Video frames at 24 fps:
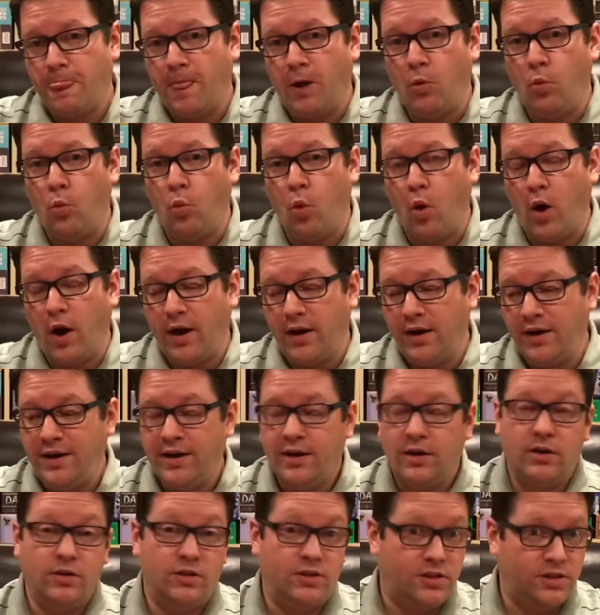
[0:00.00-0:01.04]
1,
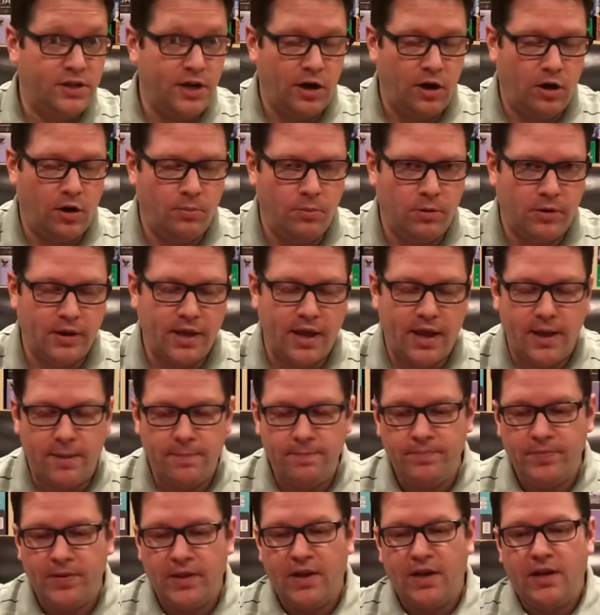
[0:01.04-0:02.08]
terrible game,